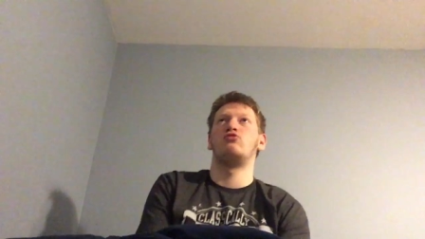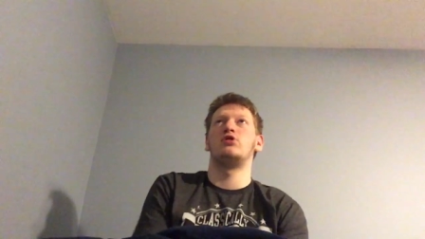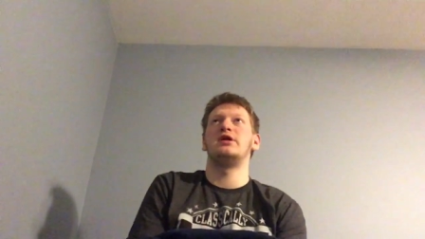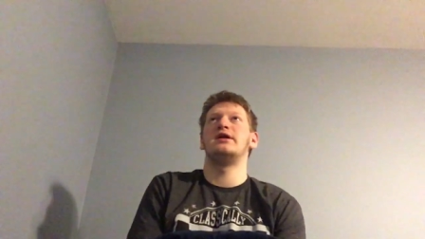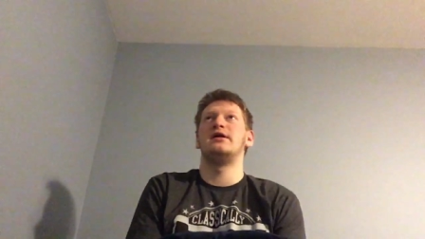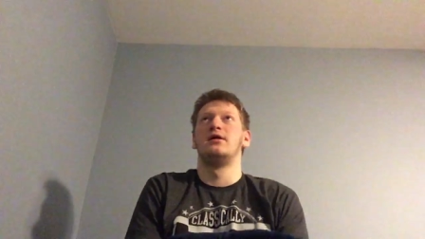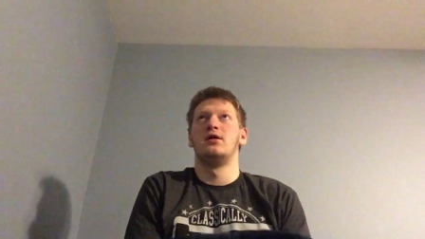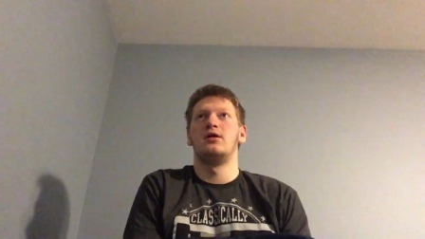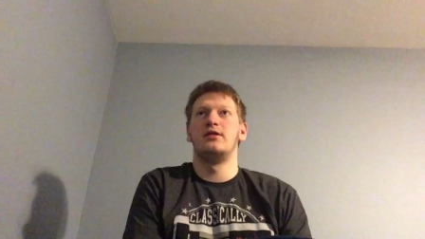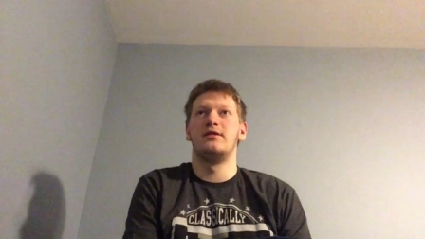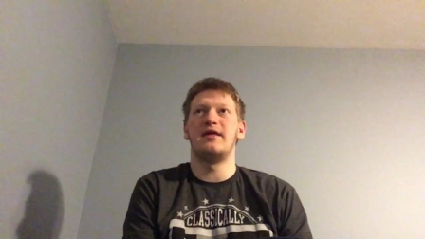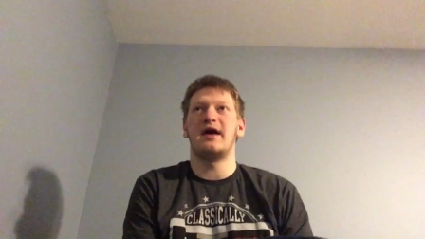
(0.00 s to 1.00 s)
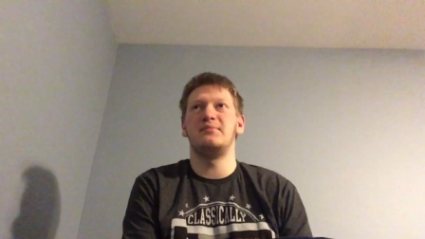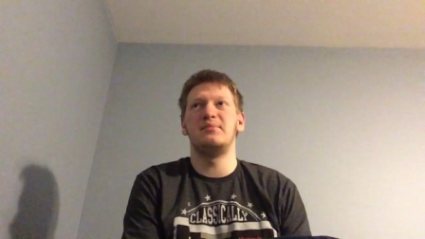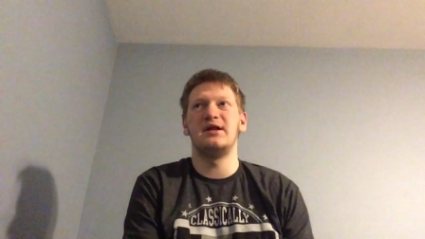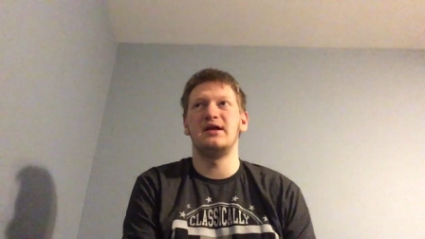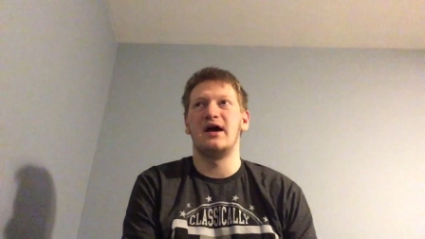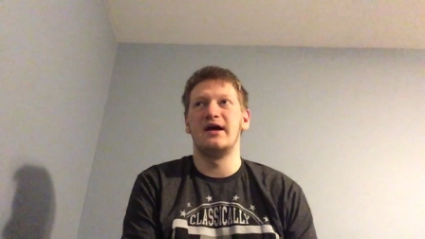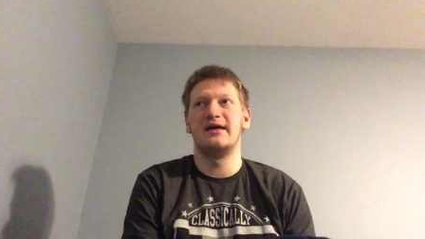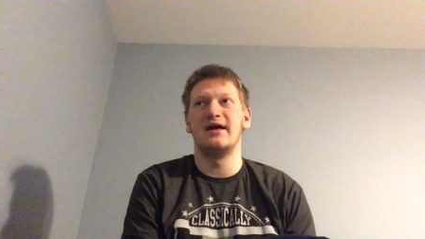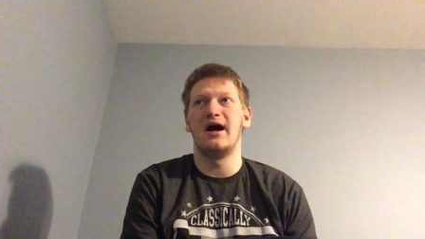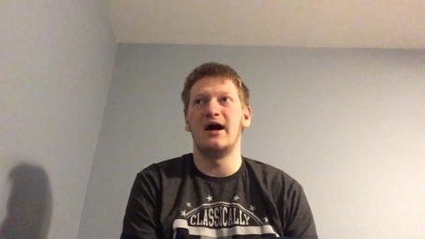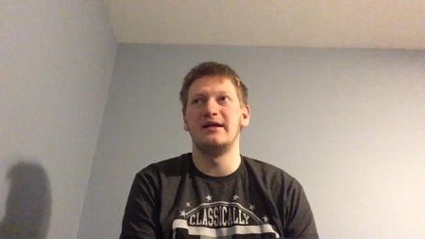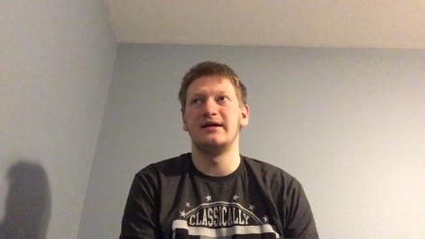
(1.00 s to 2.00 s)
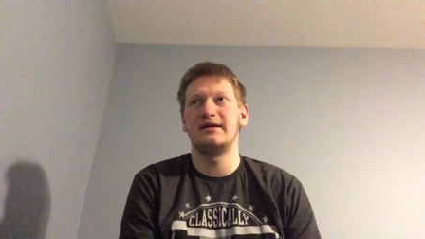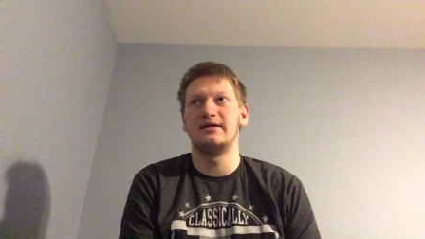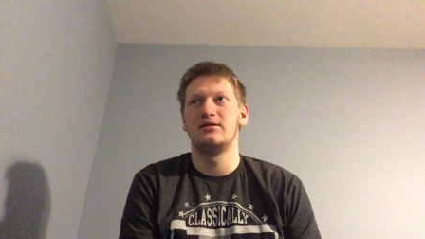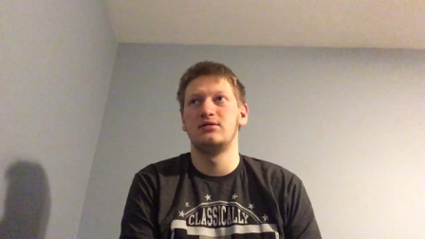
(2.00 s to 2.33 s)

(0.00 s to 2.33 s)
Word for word: really that many iconic